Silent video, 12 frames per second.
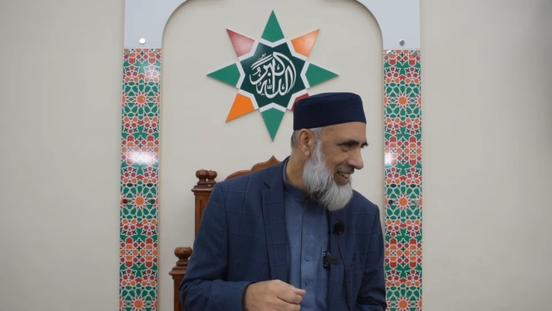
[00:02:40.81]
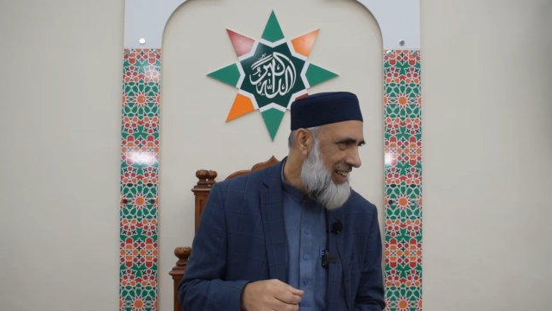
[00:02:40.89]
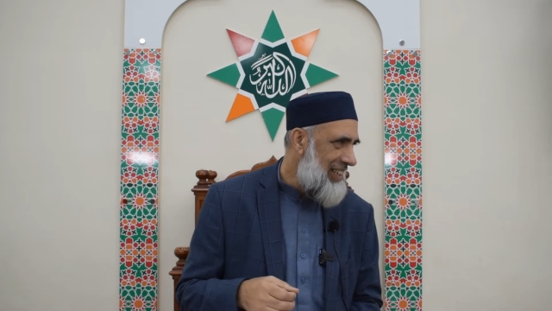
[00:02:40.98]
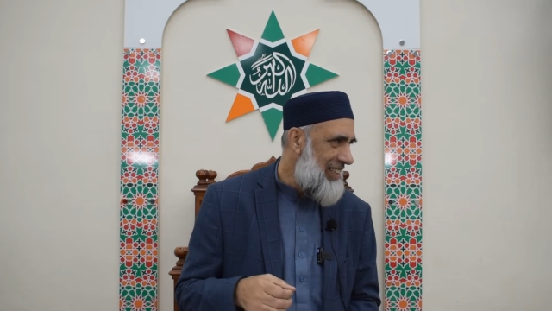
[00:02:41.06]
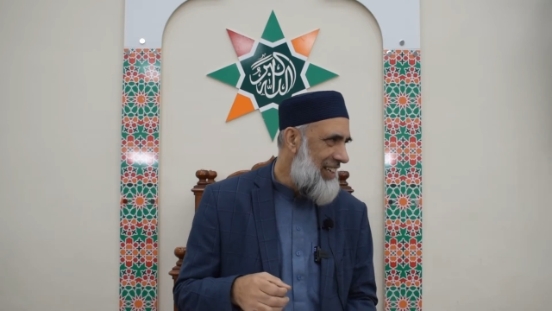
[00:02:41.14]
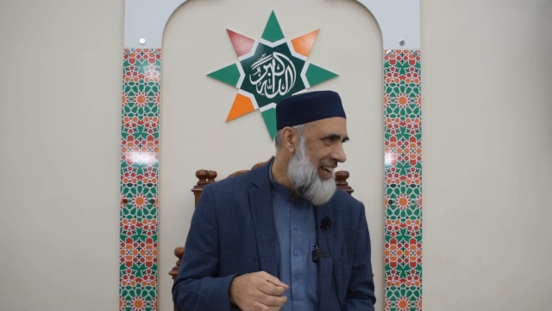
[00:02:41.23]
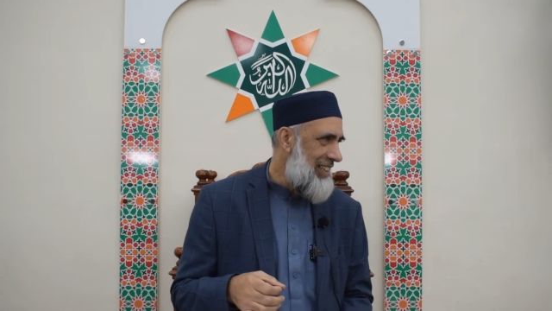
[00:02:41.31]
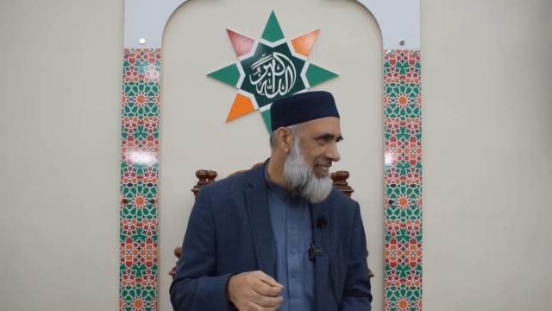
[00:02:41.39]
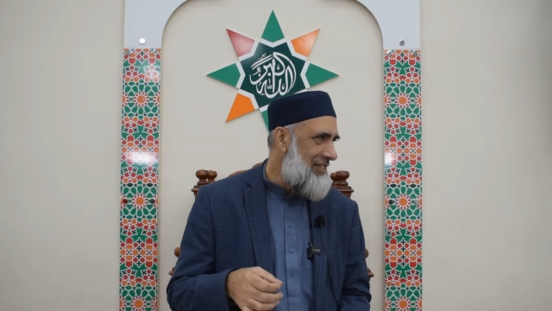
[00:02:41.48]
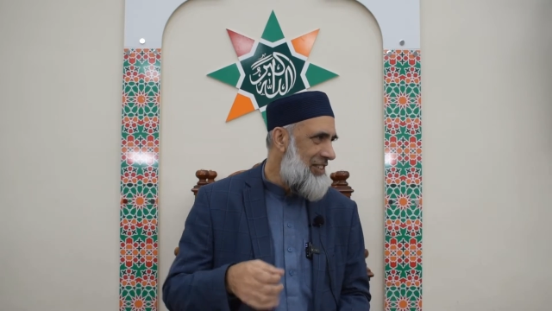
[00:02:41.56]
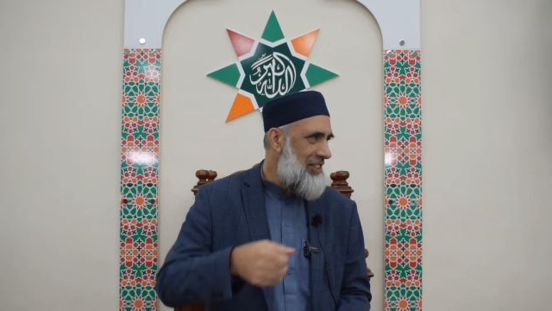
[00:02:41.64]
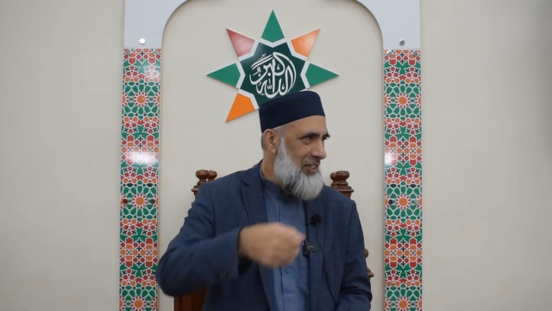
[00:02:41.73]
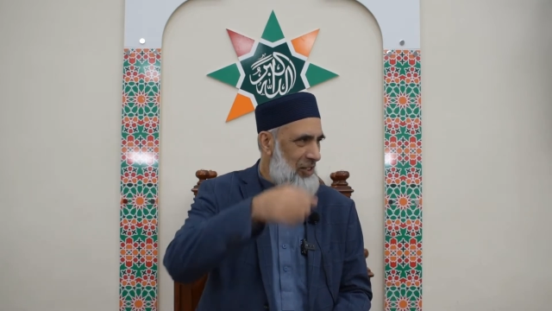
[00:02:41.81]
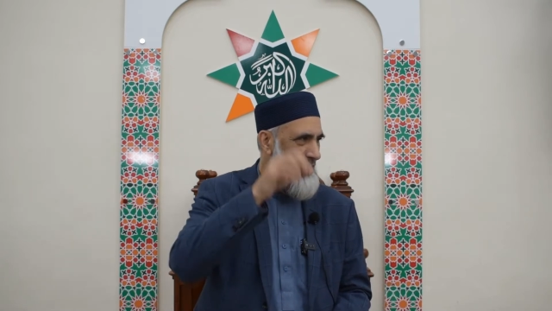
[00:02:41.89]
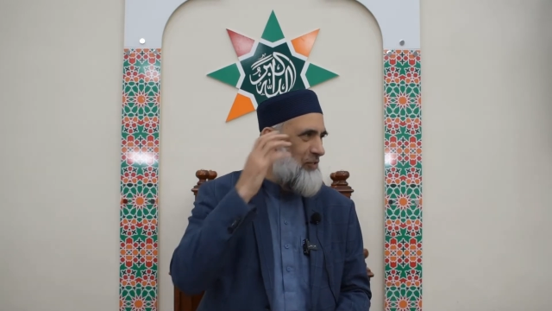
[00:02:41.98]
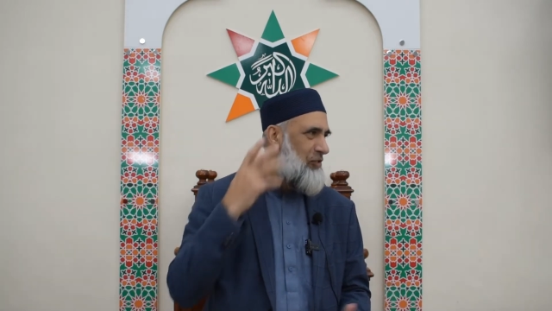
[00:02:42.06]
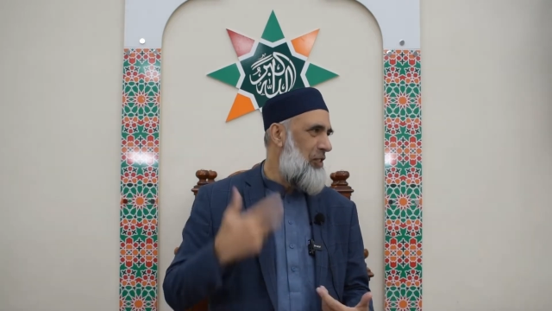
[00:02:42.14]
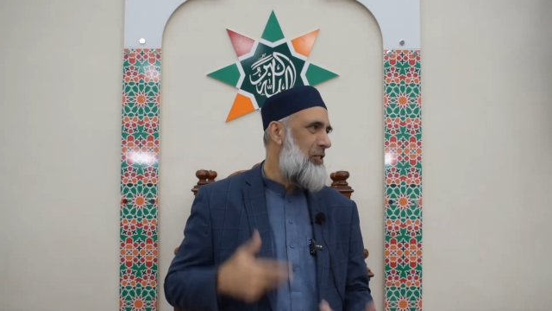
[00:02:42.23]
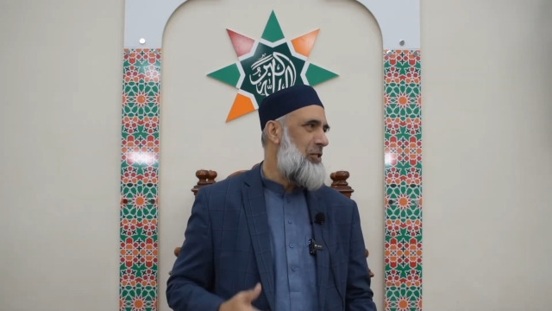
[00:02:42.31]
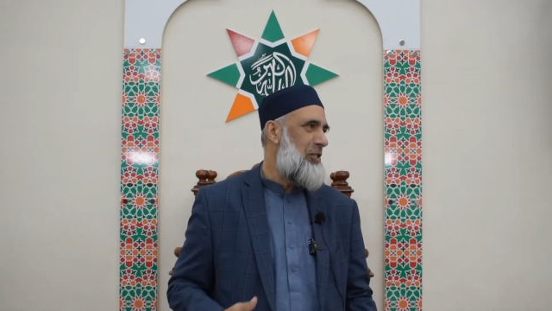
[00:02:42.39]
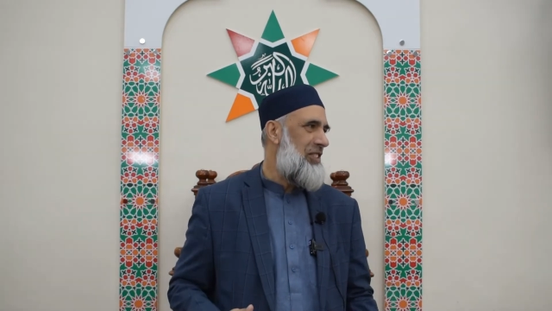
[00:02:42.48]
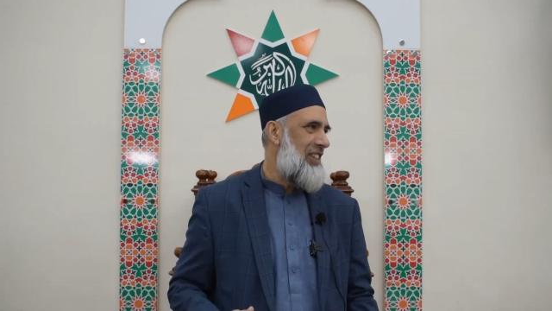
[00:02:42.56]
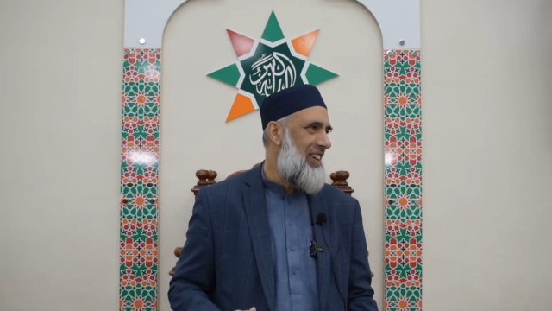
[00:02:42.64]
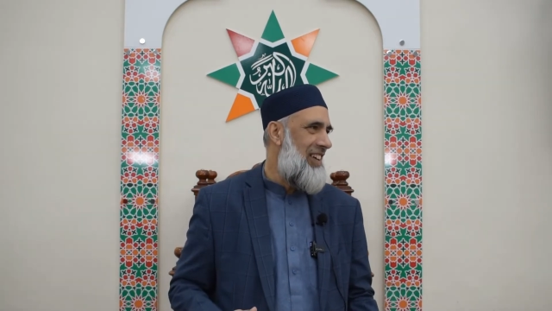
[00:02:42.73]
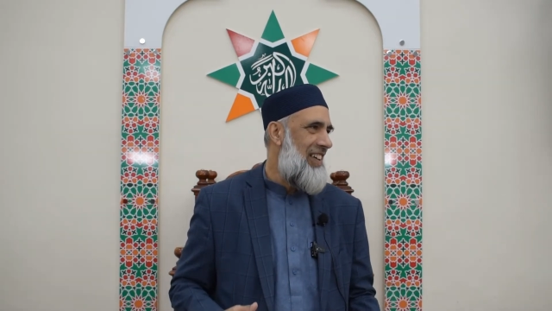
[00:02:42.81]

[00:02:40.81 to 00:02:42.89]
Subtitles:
And the idea is it just flows.